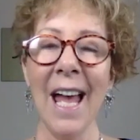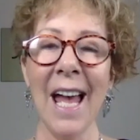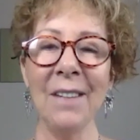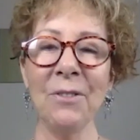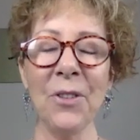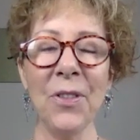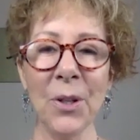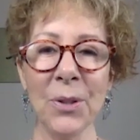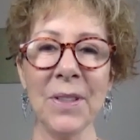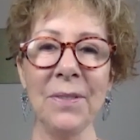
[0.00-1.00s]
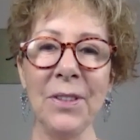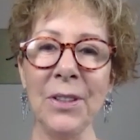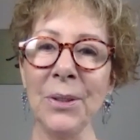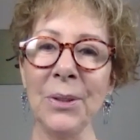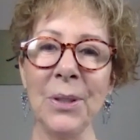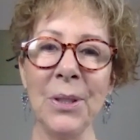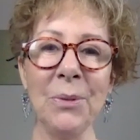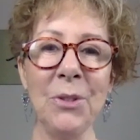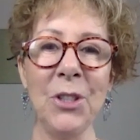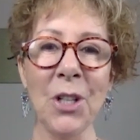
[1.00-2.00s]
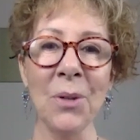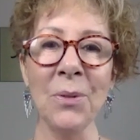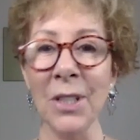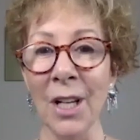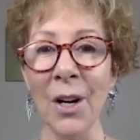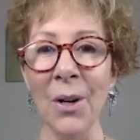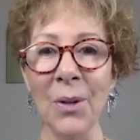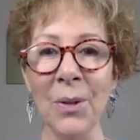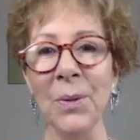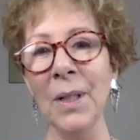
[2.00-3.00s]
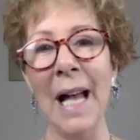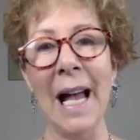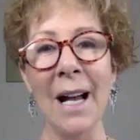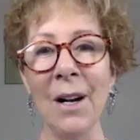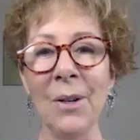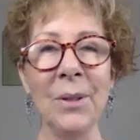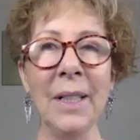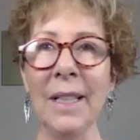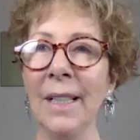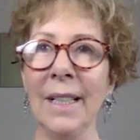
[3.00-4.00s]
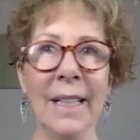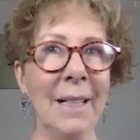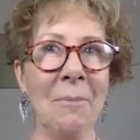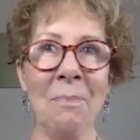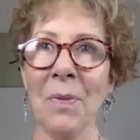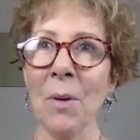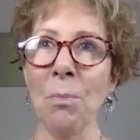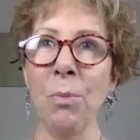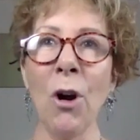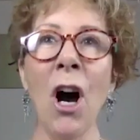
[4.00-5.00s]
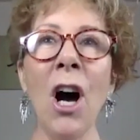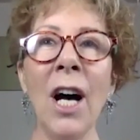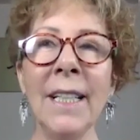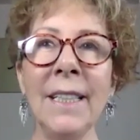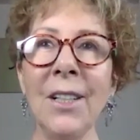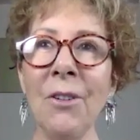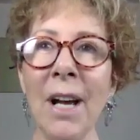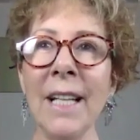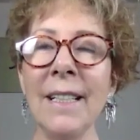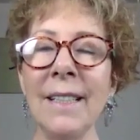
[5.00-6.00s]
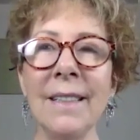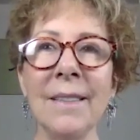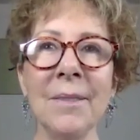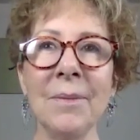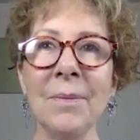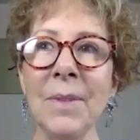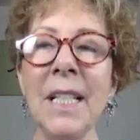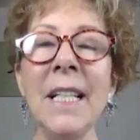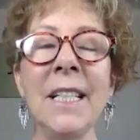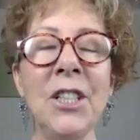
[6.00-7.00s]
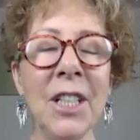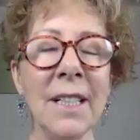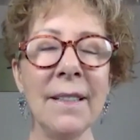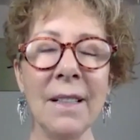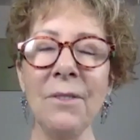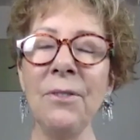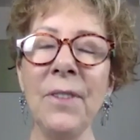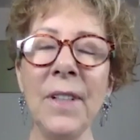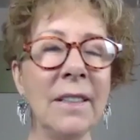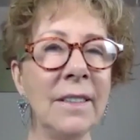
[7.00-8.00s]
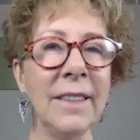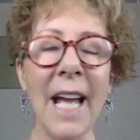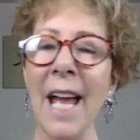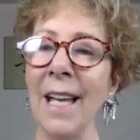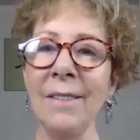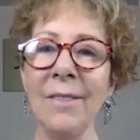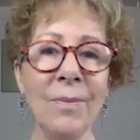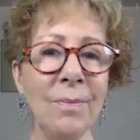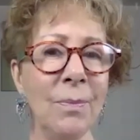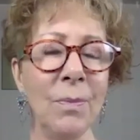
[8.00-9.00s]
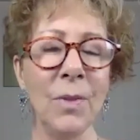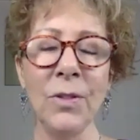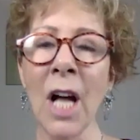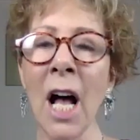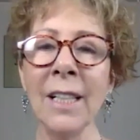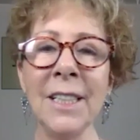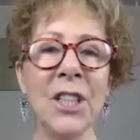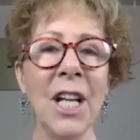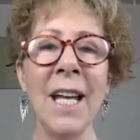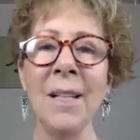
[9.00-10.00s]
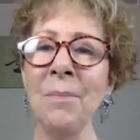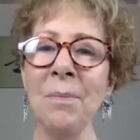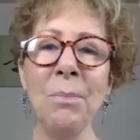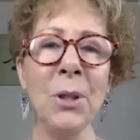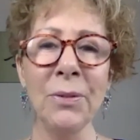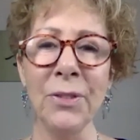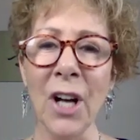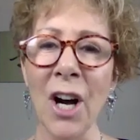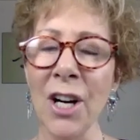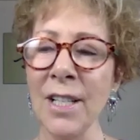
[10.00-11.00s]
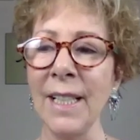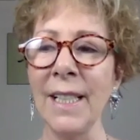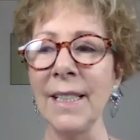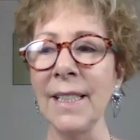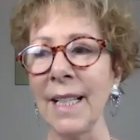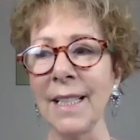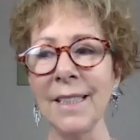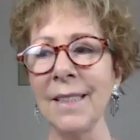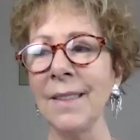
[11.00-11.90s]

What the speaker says: And for those of you who don't know how broad Gregg's teachings and field and knowledge and beautiful heart is, I